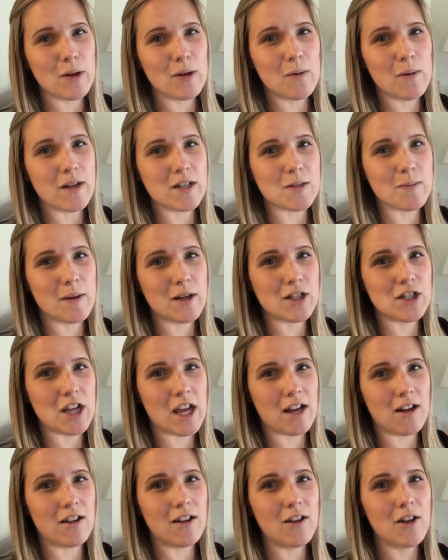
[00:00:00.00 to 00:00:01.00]
who watch my
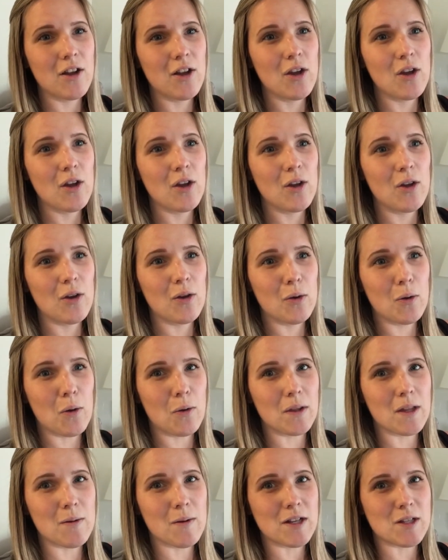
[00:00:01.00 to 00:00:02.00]
channel who
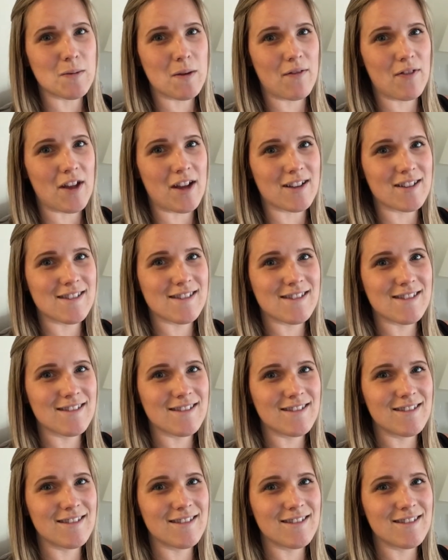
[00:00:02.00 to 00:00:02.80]
only watch my vlogs.